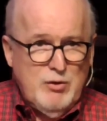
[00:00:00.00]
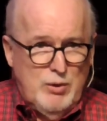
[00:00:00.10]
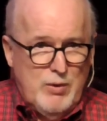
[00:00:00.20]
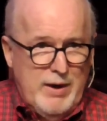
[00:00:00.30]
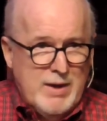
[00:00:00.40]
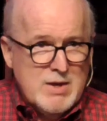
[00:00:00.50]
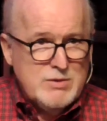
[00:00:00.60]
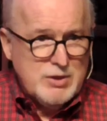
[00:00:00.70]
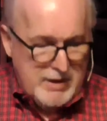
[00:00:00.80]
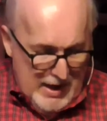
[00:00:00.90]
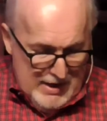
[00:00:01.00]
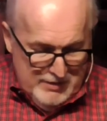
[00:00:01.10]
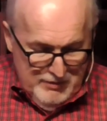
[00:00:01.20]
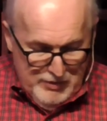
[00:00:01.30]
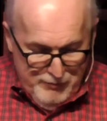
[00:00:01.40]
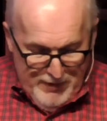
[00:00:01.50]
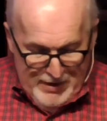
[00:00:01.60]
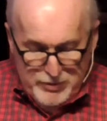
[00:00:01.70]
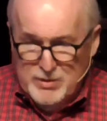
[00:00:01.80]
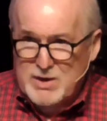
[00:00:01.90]
glory to God the
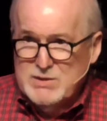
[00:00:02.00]
Father,